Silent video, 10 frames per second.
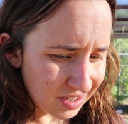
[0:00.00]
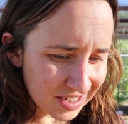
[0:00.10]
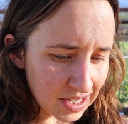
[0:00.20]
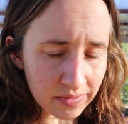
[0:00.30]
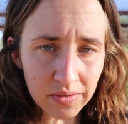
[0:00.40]

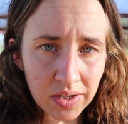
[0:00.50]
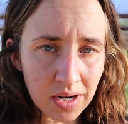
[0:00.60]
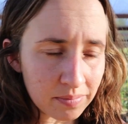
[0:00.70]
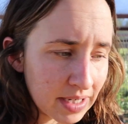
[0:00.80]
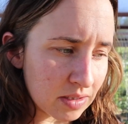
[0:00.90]
Because I've never
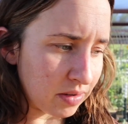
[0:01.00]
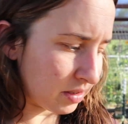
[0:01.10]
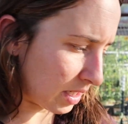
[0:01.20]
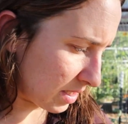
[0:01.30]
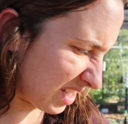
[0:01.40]
gotten my
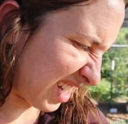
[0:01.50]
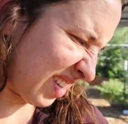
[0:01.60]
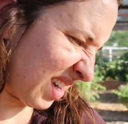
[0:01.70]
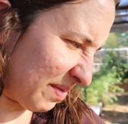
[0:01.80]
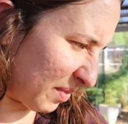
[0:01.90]
soil tested,
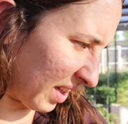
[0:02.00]
and I'm